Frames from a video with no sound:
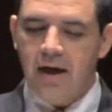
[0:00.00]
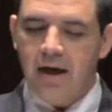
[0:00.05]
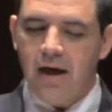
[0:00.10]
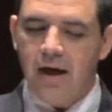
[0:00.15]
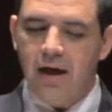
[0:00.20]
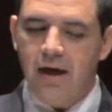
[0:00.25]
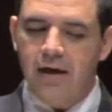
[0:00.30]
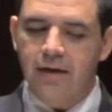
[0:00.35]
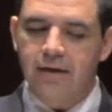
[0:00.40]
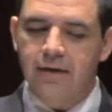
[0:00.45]

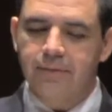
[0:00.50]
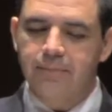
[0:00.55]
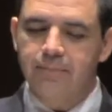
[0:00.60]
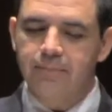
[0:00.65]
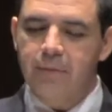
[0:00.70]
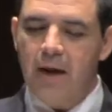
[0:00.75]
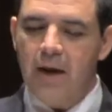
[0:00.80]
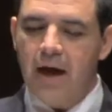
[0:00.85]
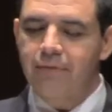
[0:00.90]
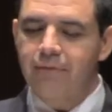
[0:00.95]

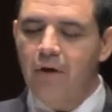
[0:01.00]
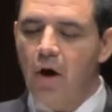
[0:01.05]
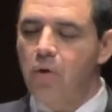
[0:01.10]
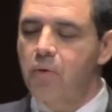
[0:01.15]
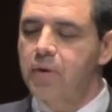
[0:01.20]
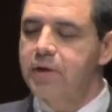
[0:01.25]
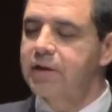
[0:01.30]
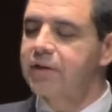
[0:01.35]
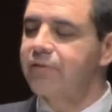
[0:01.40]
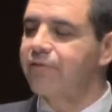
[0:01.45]
I've
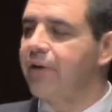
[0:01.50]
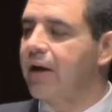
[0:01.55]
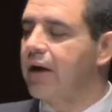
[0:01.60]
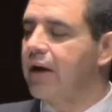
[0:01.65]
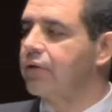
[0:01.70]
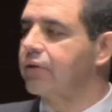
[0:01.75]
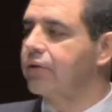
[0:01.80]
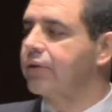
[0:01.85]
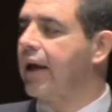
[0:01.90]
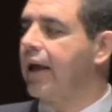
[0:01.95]
always
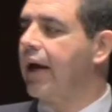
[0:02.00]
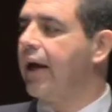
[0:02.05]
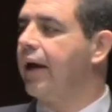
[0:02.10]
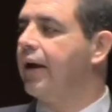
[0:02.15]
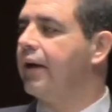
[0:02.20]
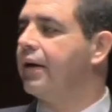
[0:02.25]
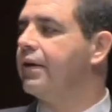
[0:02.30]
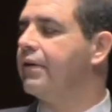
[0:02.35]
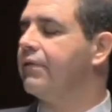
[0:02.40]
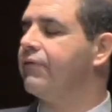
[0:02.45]
felt
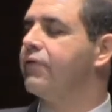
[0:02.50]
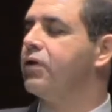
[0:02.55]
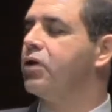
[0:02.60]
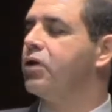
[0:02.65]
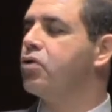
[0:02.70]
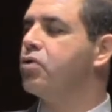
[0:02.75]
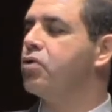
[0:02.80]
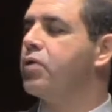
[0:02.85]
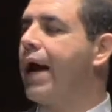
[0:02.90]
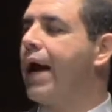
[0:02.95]
that if
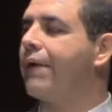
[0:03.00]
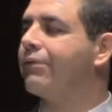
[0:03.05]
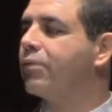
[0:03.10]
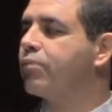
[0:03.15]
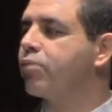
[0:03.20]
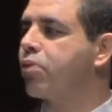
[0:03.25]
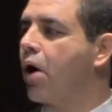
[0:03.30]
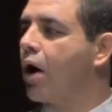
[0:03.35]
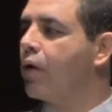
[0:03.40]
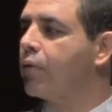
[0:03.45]
you have
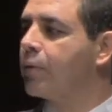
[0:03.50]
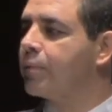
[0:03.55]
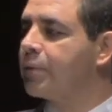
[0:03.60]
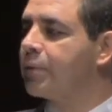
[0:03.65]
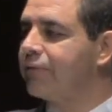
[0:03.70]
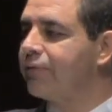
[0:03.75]
a problem,